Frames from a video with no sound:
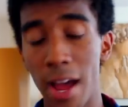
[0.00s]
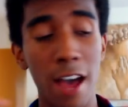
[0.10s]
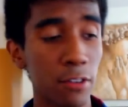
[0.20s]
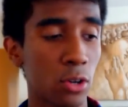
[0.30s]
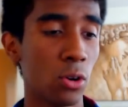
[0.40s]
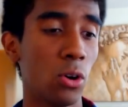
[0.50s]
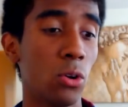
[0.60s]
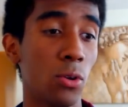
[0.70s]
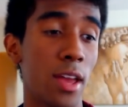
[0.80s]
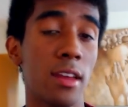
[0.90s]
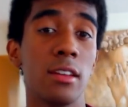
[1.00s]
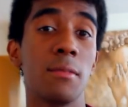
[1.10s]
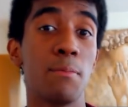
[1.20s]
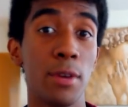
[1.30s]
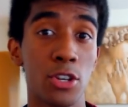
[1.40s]
know, I have a goal and an
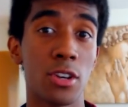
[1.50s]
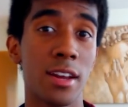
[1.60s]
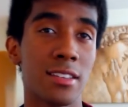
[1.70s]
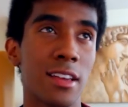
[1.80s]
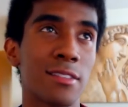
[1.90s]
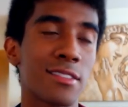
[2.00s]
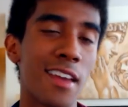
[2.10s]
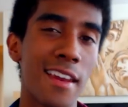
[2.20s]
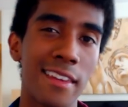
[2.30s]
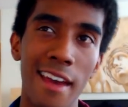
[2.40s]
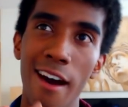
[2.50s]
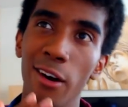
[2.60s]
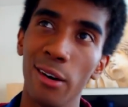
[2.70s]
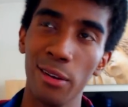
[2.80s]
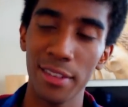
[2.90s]
ambition, as I've stated
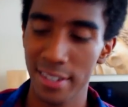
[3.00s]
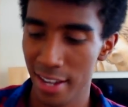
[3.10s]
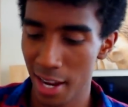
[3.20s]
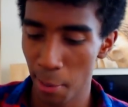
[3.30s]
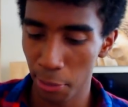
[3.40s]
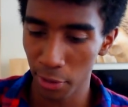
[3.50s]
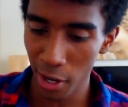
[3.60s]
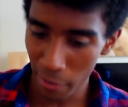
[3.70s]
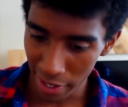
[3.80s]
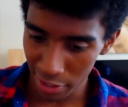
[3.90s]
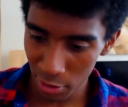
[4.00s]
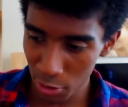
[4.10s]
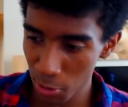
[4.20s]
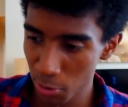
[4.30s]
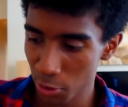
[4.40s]
all the time throughout my
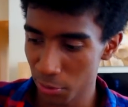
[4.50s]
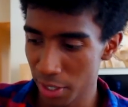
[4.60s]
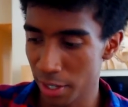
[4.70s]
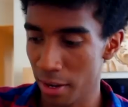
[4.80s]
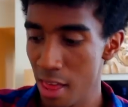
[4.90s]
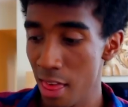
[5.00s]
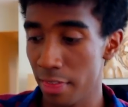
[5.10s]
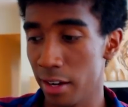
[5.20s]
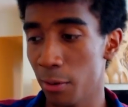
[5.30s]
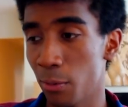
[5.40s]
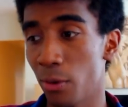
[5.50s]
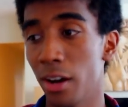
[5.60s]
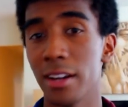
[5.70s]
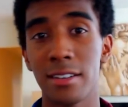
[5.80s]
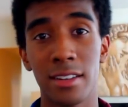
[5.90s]
YouTube career, that I
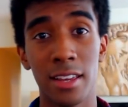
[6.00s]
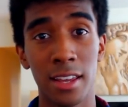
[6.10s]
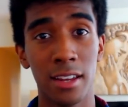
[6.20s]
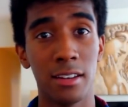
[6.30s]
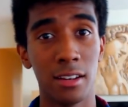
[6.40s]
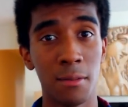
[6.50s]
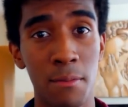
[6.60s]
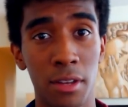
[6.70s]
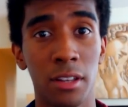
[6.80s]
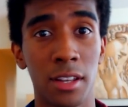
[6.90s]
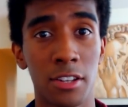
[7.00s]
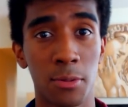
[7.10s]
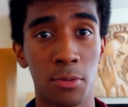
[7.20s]
want to hit 1 million